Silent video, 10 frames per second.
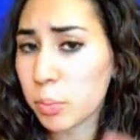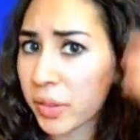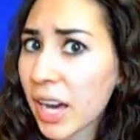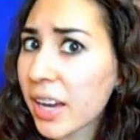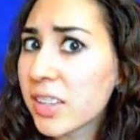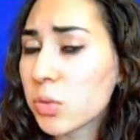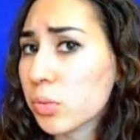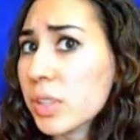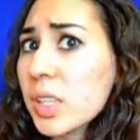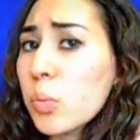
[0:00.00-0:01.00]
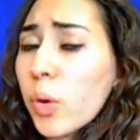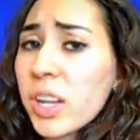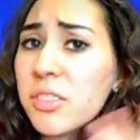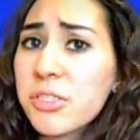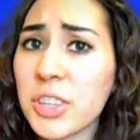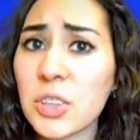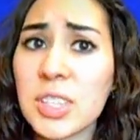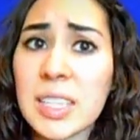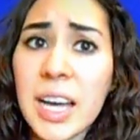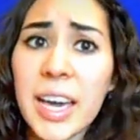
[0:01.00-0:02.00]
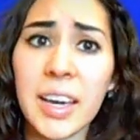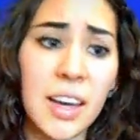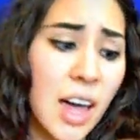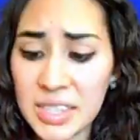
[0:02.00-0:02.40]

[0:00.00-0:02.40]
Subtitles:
but that is really what it feels like.